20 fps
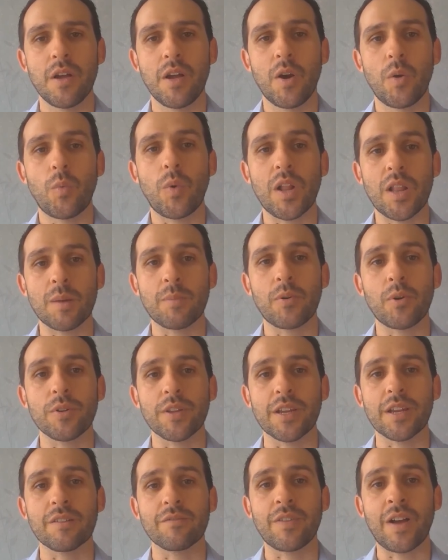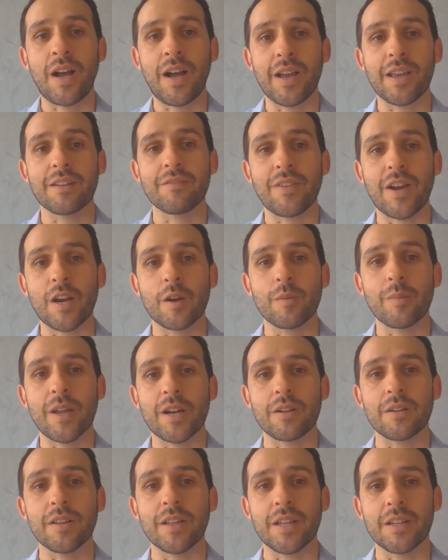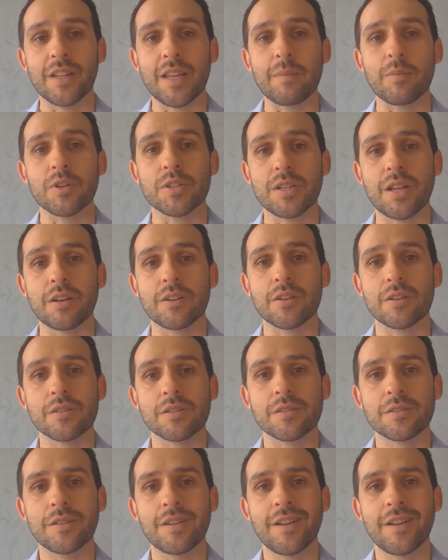while upholding high environmental and labor standards.